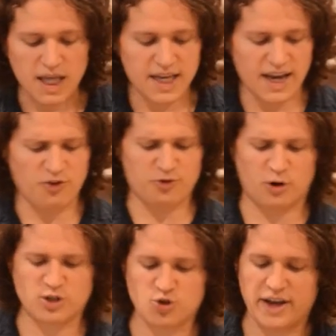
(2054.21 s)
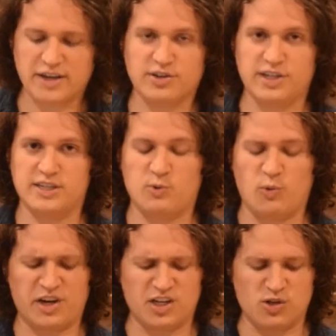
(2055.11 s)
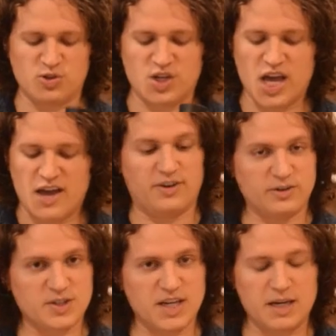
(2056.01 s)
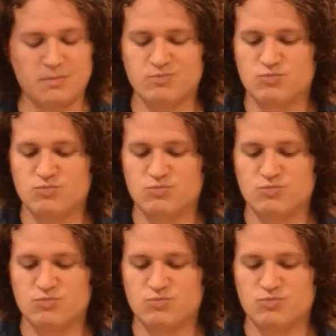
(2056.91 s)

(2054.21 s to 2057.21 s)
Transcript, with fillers: Now for our dry ingredients, we wanna use fennel seed,